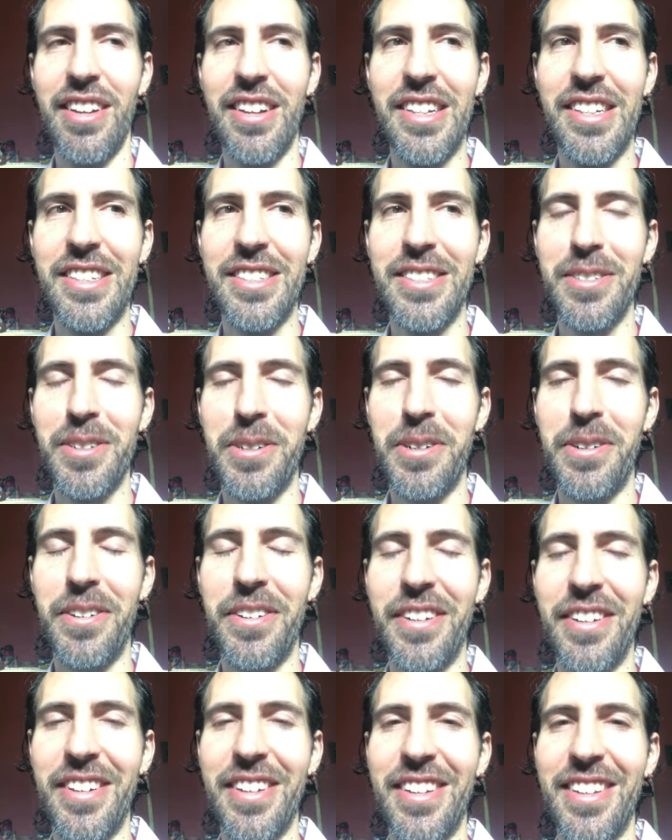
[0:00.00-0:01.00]

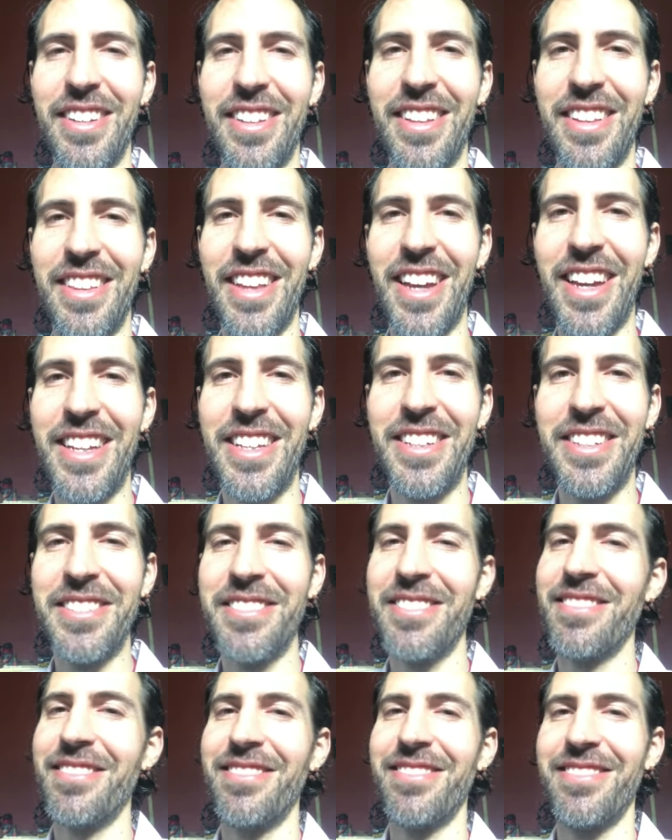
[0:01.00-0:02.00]
So thank you.
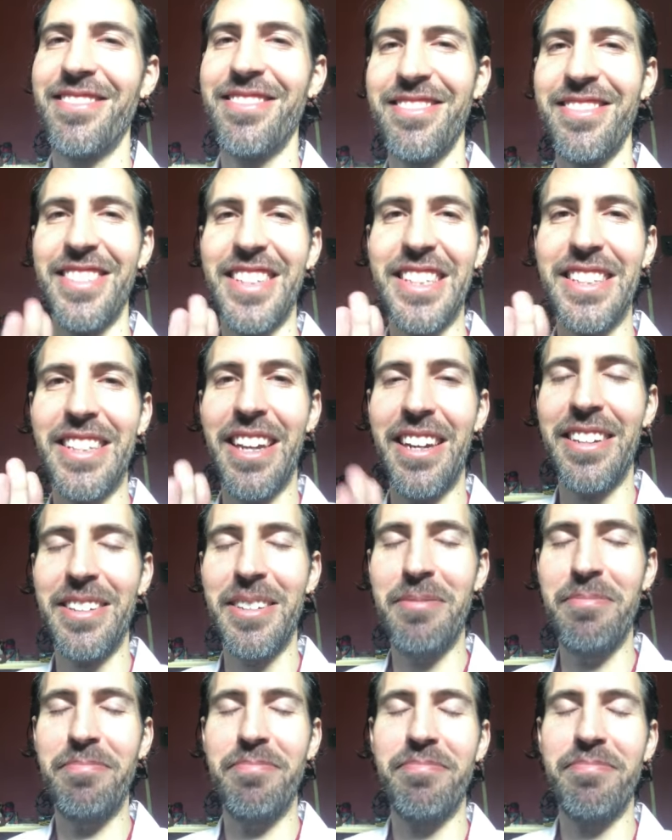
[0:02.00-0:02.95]
Nityanandam.